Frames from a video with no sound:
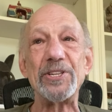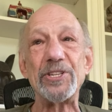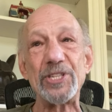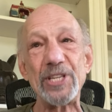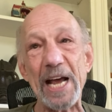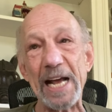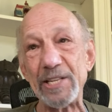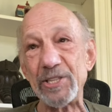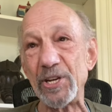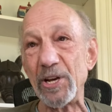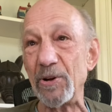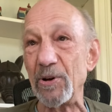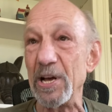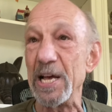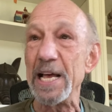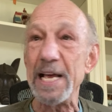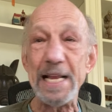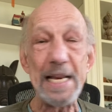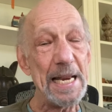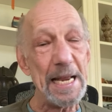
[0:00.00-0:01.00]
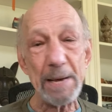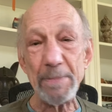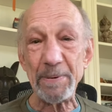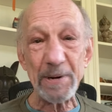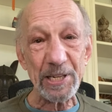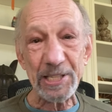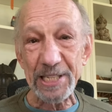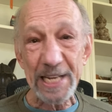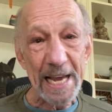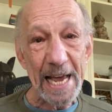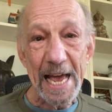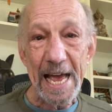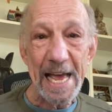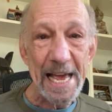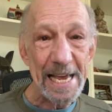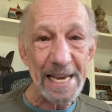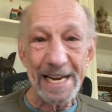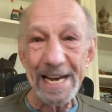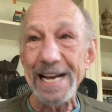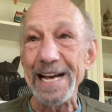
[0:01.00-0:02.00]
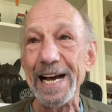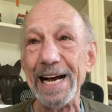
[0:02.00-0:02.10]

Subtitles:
Chateau Liberté,